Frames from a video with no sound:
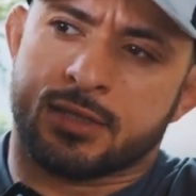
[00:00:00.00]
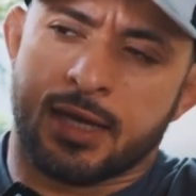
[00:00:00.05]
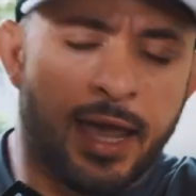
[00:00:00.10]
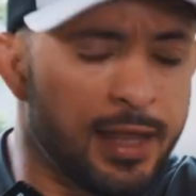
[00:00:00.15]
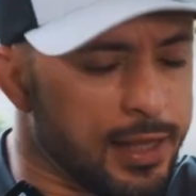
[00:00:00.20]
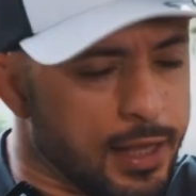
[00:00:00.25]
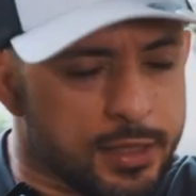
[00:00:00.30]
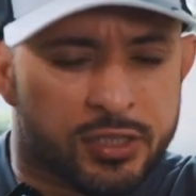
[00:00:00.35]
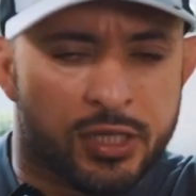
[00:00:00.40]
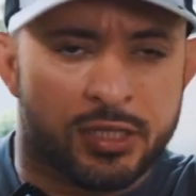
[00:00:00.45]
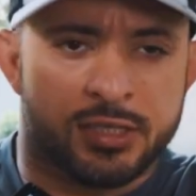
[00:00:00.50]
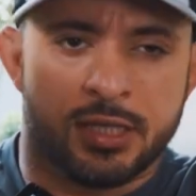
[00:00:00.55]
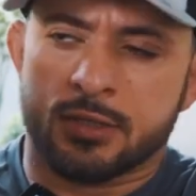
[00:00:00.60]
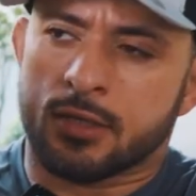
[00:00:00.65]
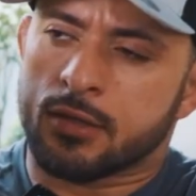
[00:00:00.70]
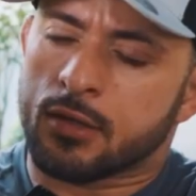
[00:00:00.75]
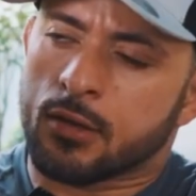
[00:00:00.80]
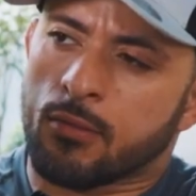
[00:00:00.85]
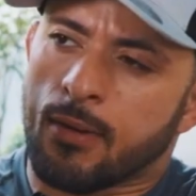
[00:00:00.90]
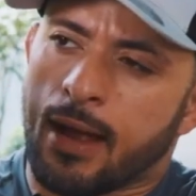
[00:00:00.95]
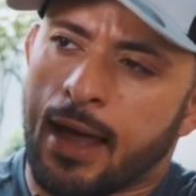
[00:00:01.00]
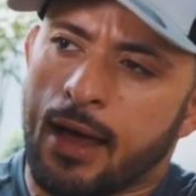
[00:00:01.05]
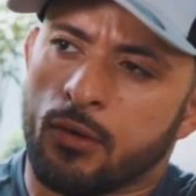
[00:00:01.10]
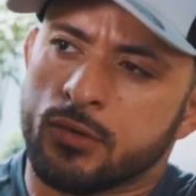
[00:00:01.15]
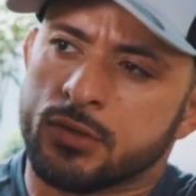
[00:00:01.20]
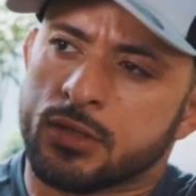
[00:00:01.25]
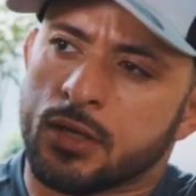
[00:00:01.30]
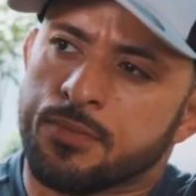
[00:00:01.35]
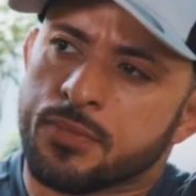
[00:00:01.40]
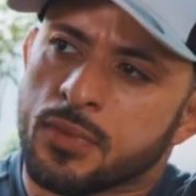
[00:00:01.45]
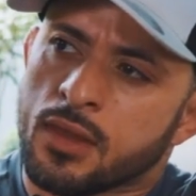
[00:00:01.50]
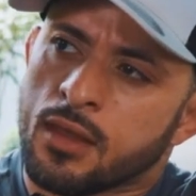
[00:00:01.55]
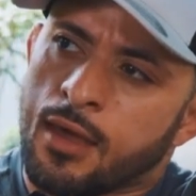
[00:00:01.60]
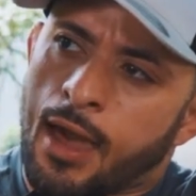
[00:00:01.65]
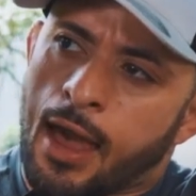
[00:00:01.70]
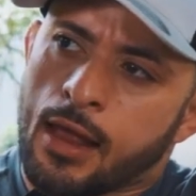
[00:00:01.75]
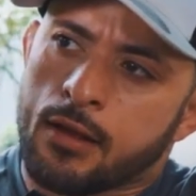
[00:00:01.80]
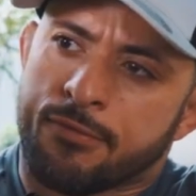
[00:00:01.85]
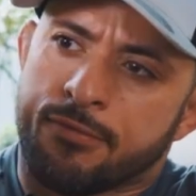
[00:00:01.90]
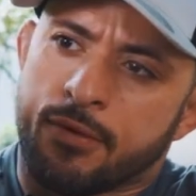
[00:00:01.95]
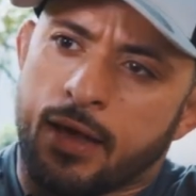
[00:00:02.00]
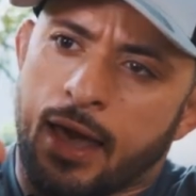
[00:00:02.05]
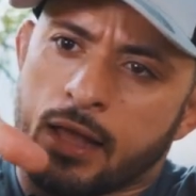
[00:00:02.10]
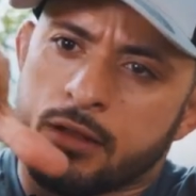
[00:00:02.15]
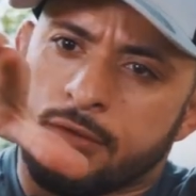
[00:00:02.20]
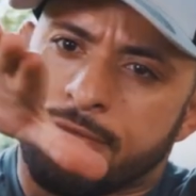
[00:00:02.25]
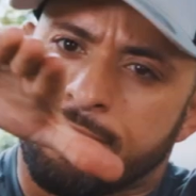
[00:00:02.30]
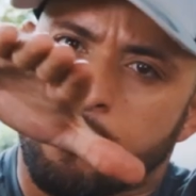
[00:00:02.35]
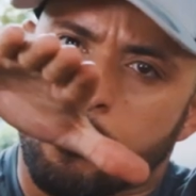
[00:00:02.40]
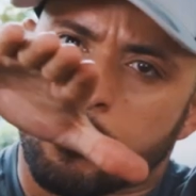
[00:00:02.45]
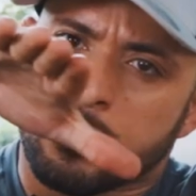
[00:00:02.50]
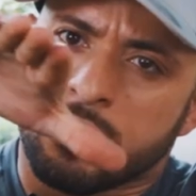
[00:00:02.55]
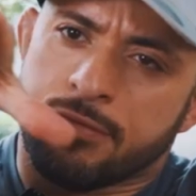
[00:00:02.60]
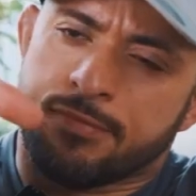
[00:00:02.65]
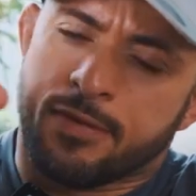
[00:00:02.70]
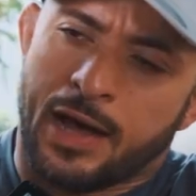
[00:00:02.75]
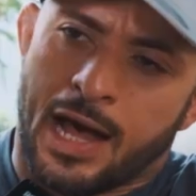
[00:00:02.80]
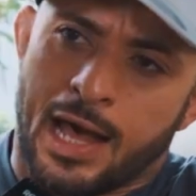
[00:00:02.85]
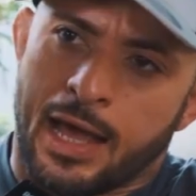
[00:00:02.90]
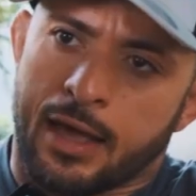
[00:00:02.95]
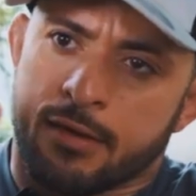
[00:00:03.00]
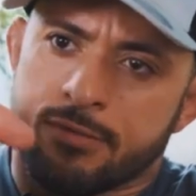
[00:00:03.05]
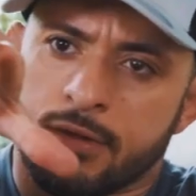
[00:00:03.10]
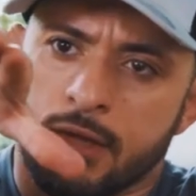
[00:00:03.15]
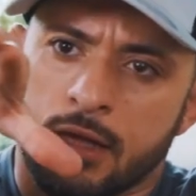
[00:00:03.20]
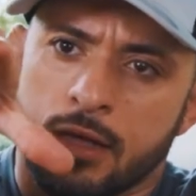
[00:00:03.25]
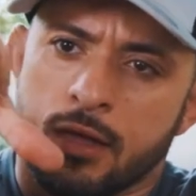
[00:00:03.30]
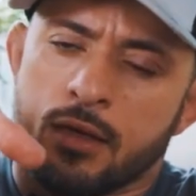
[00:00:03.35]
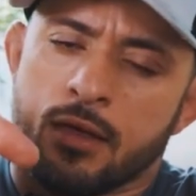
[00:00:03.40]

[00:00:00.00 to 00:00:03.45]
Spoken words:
inches into the ground at a 45.